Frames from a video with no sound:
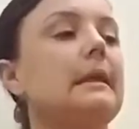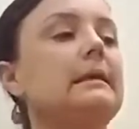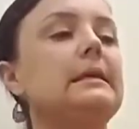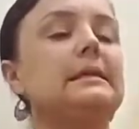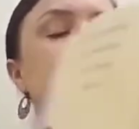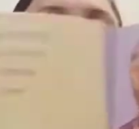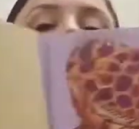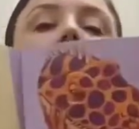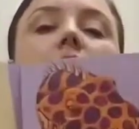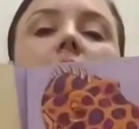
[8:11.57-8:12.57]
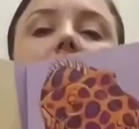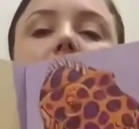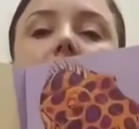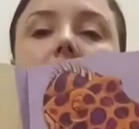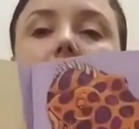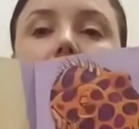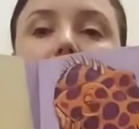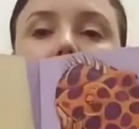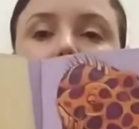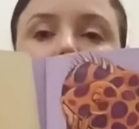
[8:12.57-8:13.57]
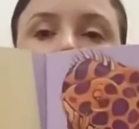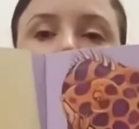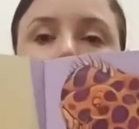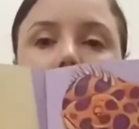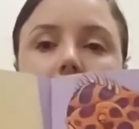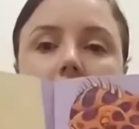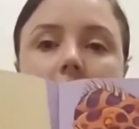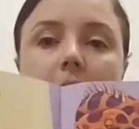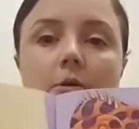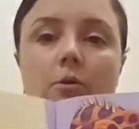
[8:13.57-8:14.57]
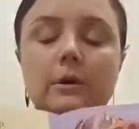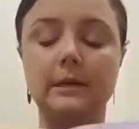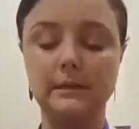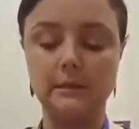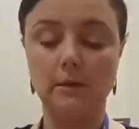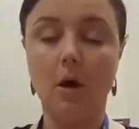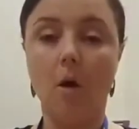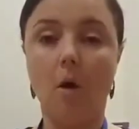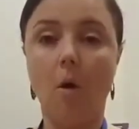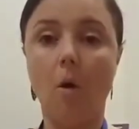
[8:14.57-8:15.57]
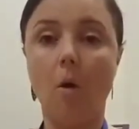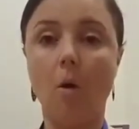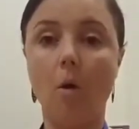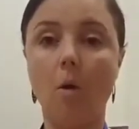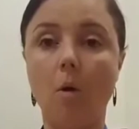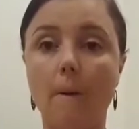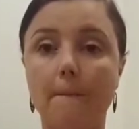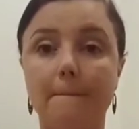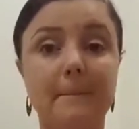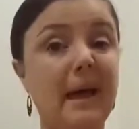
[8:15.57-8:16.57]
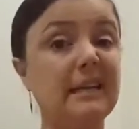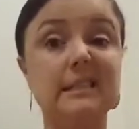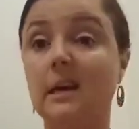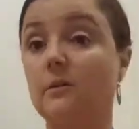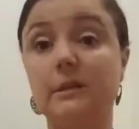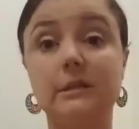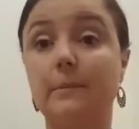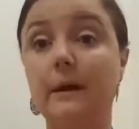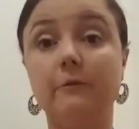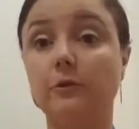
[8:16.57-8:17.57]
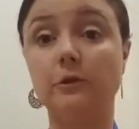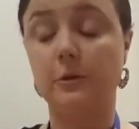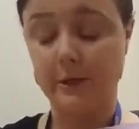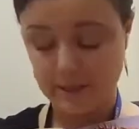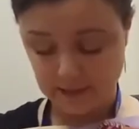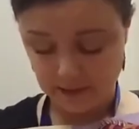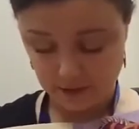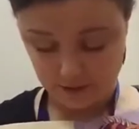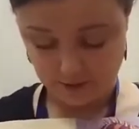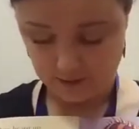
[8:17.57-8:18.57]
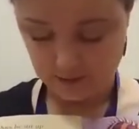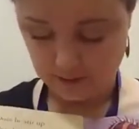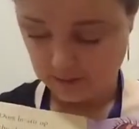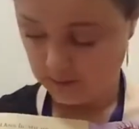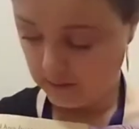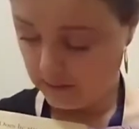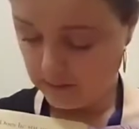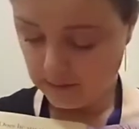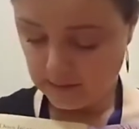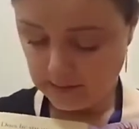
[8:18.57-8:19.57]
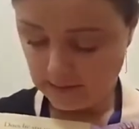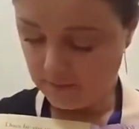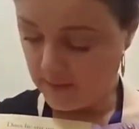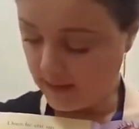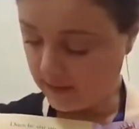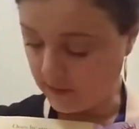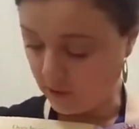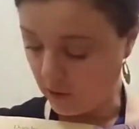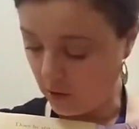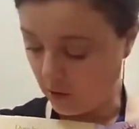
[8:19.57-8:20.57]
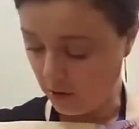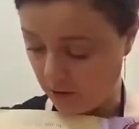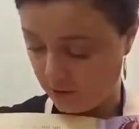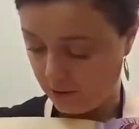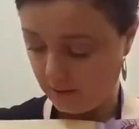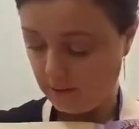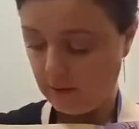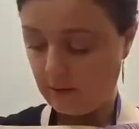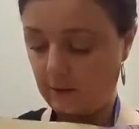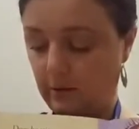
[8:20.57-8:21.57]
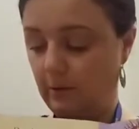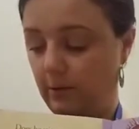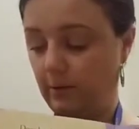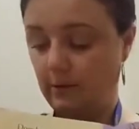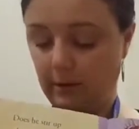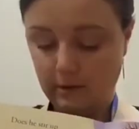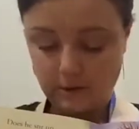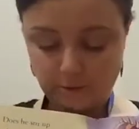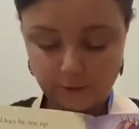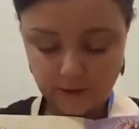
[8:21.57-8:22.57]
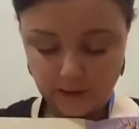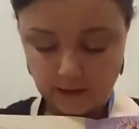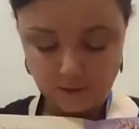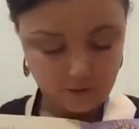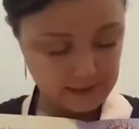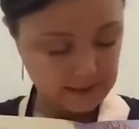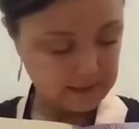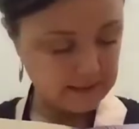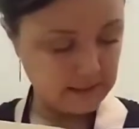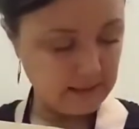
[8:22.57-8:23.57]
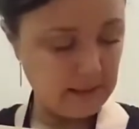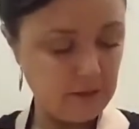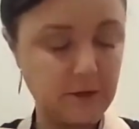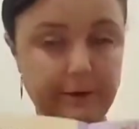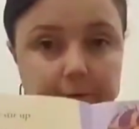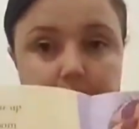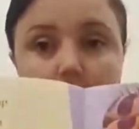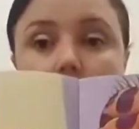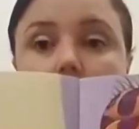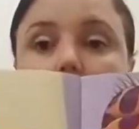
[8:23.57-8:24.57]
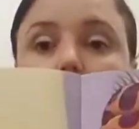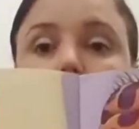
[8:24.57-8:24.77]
Does he stir up the class by making a noise? That's not respectful to our teacher. It makes it hard for the other kids to hear and focus